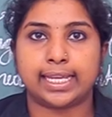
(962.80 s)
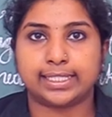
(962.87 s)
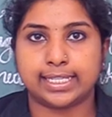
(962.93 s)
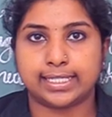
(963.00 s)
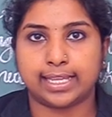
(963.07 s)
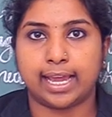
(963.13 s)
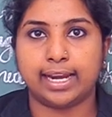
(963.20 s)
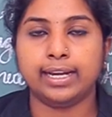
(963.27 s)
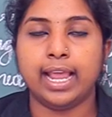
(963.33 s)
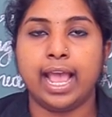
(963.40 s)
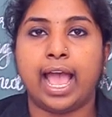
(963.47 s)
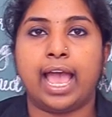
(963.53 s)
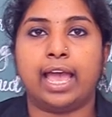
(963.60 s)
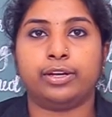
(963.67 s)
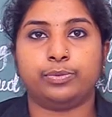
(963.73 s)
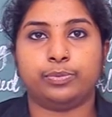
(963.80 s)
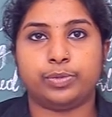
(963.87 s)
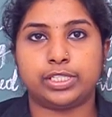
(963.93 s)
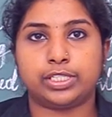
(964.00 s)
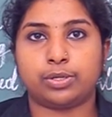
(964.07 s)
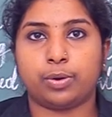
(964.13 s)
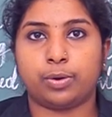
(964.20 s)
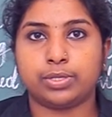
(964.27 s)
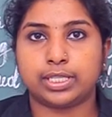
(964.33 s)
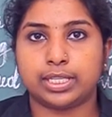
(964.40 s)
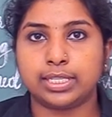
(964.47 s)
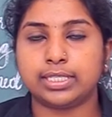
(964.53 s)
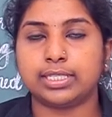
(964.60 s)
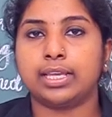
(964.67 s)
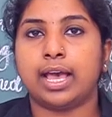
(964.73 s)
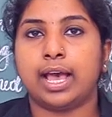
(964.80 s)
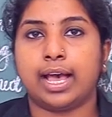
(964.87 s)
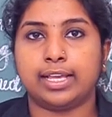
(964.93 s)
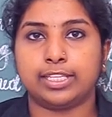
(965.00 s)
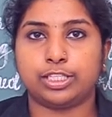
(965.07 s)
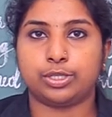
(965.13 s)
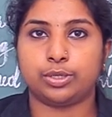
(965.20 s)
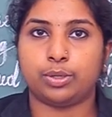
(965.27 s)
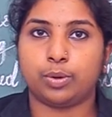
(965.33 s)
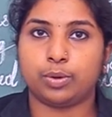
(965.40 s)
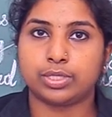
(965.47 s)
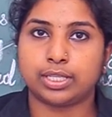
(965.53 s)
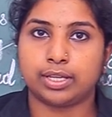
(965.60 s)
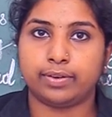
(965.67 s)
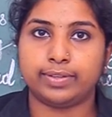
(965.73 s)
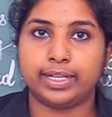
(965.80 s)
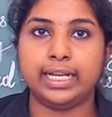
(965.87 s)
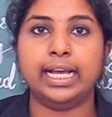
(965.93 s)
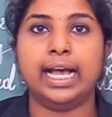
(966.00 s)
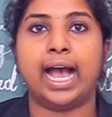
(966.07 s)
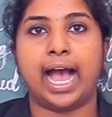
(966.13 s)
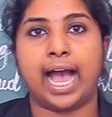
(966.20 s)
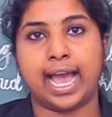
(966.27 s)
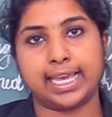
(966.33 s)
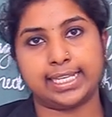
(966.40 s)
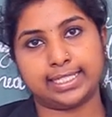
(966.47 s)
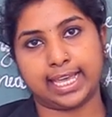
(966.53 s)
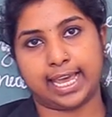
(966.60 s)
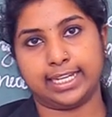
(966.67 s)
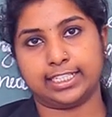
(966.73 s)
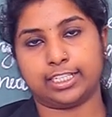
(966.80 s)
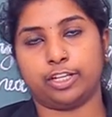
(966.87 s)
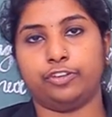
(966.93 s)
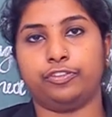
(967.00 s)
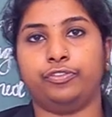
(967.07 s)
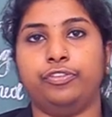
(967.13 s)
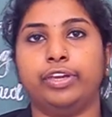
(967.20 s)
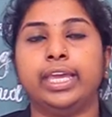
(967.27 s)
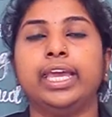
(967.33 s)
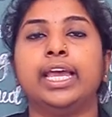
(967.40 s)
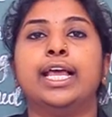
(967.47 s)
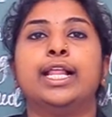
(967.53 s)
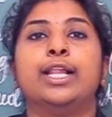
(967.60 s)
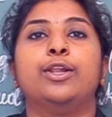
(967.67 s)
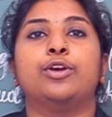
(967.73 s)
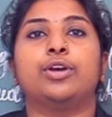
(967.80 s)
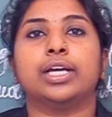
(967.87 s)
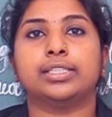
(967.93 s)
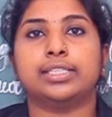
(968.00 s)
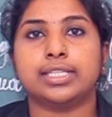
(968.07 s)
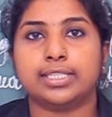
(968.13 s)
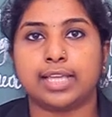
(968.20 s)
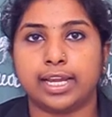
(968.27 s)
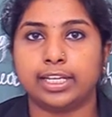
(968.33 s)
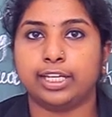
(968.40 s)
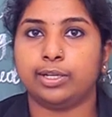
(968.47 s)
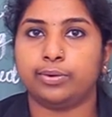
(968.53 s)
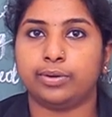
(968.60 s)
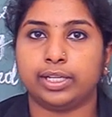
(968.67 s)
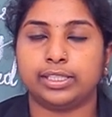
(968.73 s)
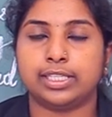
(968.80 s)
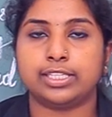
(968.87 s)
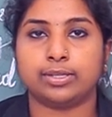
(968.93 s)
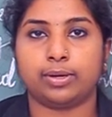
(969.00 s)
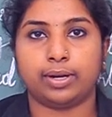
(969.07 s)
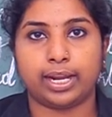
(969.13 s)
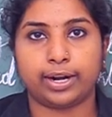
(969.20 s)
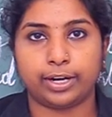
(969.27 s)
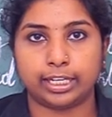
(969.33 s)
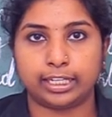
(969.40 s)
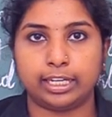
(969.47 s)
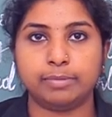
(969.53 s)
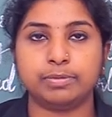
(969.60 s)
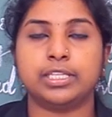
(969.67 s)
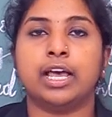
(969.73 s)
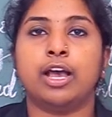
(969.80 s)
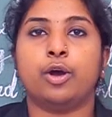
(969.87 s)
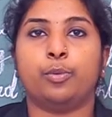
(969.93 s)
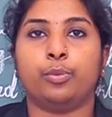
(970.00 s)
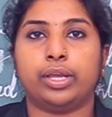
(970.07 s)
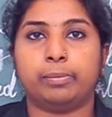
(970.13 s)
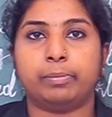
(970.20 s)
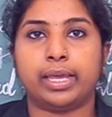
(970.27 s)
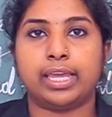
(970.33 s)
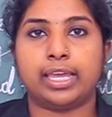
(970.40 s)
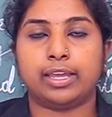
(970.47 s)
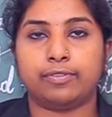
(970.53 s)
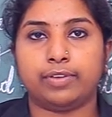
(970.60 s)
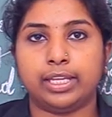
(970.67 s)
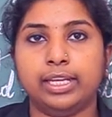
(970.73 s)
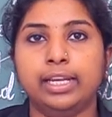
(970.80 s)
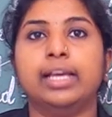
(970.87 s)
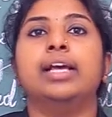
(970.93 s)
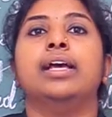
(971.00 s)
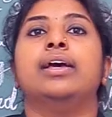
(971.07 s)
at the sun, and which causes us to lose our eyesight. If we look at the sun during the solar eclipse, we may even